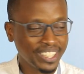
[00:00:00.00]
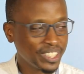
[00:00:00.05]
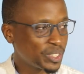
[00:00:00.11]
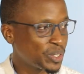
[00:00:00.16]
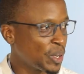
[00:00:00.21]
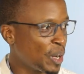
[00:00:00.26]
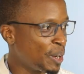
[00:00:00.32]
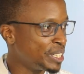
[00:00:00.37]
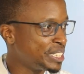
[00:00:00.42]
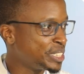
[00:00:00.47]

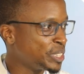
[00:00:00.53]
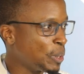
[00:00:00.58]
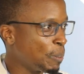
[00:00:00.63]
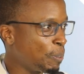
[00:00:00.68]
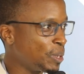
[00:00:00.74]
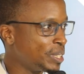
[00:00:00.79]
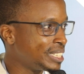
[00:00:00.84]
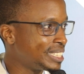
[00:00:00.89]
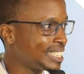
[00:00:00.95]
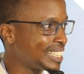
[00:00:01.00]
So our
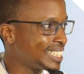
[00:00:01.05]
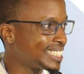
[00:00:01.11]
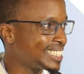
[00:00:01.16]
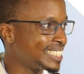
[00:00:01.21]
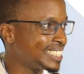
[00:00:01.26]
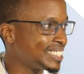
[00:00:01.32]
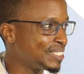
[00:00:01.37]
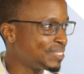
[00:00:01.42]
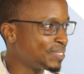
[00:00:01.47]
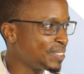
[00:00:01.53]
geopolitics
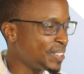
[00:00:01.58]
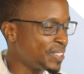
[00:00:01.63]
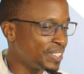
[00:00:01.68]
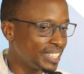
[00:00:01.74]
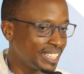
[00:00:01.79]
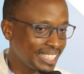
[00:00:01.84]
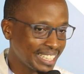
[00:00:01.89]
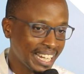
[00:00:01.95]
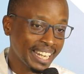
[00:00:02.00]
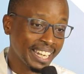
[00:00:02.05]
is
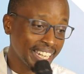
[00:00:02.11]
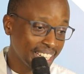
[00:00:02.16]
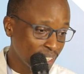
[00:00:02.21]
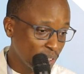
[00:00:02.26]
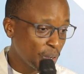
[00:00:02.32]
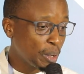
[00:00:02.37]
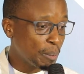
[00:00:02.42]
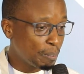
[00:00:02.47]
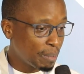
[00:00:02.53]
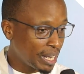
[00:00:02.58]
very, again,
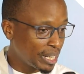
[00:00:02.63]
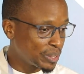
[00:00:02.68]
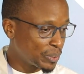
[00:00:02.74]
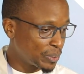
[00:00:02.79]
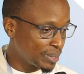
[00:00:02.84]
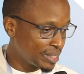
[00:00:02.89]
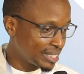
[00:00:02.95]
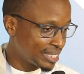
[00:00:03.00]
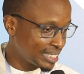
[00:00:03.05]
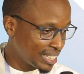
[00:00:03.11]
going back
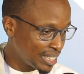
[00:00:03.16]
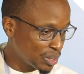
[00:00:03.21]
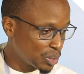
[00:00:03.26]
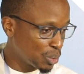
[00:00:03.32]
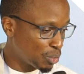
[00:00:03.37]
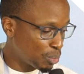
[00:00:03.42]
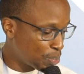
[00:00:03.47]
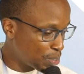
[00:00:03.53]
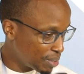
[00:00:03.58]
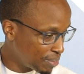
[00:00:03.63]
to the sense
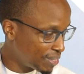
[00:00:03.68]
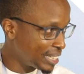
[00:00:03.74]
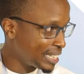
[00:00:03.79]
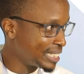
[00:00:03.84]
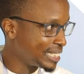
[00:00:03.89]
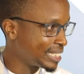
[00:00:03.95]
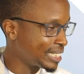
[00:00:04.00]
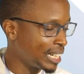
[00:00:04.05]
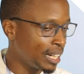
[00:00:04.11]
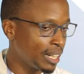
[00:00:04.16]
of
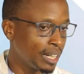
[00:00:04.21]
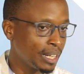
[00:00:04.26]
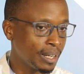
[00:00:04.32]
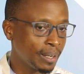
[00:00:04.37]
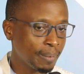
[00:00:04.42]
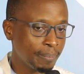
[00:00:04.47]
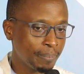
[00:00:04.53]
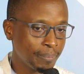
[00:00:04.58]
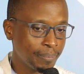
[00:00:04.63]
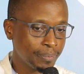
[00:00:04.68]
privilege.
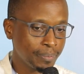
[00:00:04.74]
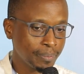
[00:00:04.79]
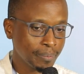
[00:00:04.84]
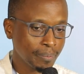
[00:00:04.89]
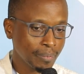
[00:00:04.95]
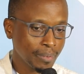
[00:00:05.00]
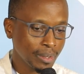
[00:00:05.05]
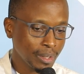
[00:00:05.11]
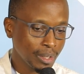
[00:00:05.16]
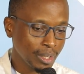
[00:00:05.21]

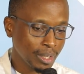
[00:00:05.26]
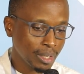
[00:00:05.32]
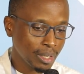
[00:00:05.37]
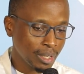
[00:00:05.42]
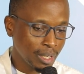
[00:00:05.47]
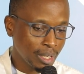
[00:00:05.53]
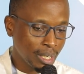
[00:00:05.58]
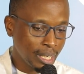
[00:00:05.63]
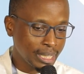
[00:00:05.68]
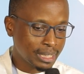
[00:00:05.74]

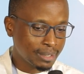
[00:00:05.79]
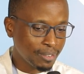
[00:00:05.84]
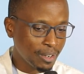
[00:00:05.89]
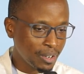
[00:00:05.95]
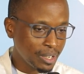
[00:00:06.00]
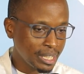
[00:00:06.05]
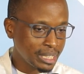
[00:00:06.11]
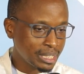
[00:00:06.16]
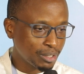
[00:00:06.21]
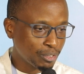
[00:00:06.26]
It's
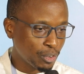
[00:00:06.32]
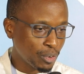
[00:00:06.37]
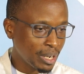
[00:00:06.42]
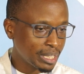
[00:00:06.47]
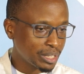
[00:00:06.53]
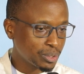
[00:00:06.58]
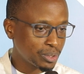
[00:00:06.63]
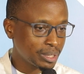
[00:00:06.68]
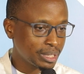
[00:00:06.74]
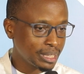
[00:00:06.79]
very easy for
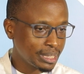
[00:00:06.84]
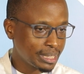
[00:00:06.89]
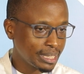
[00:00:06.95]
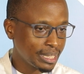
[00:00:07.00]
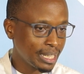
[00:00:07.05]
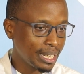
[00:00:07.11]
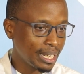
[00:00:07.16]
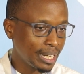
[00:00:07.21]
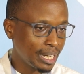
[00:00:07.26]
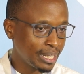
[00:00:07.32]
us to sit
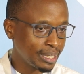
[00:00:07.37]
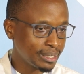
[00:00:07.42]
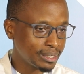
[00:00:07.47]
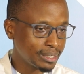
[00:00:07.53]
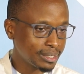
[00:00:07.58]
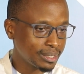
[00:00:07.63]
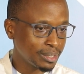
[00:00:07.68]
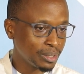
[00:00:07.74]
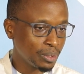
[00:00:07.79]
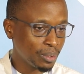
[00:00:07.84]
here
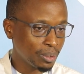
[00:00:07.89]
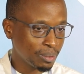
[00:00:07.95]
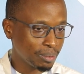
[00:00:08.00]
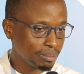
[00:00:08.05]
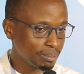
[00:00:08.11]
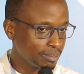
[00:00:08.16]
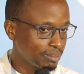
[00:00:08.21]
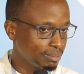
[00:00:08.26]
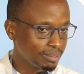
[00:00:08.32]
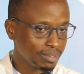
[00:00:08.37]
and,
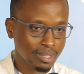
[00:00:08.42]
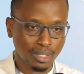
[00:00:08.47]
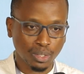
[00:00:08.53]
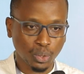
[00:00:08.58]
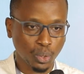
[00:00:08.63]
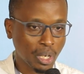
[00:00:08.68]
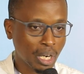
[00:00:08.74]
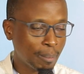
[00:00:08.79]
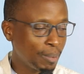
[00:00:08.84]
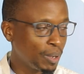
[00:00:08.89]

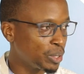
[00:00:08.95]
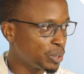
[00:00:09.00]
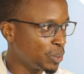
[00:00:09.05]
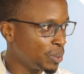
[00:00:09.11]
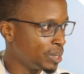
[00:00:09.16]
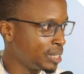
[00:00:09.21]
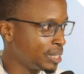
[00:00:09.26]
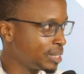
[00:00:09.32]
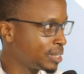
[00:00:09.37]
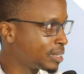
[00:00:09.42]
talk about
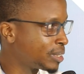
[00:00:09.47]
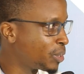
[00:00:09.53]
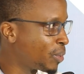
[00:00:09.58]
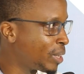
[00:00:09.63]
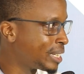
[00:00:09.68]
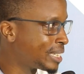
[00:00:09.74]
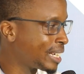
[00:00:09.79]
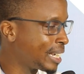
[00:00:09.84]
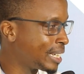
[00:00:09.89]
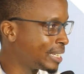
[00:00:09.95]
all these
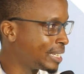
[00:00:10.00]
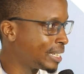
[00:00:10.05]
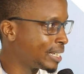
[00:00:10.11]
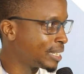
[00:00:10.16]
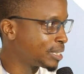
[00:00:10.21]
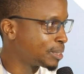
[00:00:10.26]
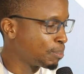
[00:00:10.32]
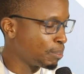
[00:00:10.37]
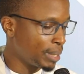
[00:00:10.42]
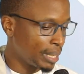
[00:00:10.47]
great
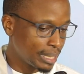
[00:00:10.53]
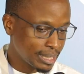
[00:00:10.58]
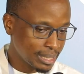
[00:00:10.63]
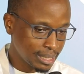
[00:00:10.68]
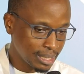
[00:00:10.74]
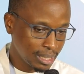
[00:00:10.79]
ideas, but